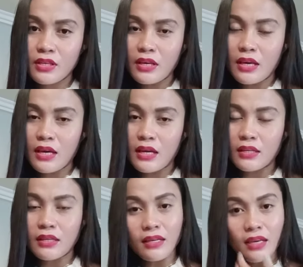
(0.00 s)
and
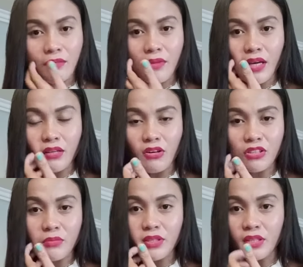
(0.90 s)
I get my
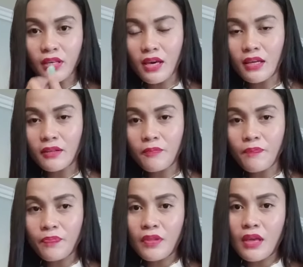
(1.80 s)
document again,
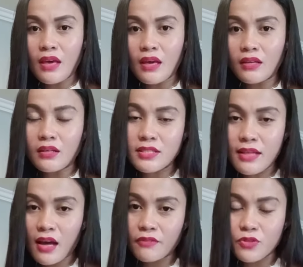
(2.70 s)
and the
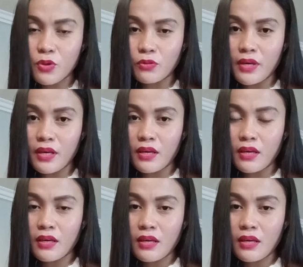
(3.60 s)
staff told me